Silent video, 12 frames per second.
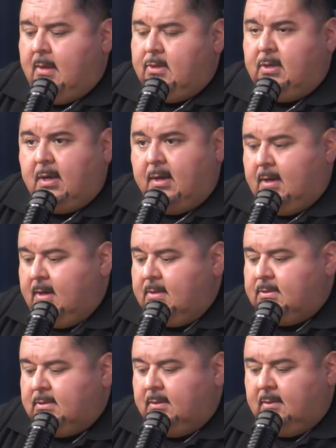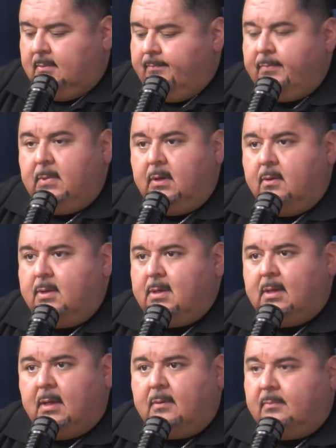You cut it into, you can
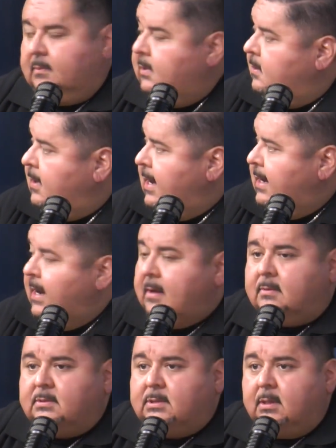cut little 8-ounce,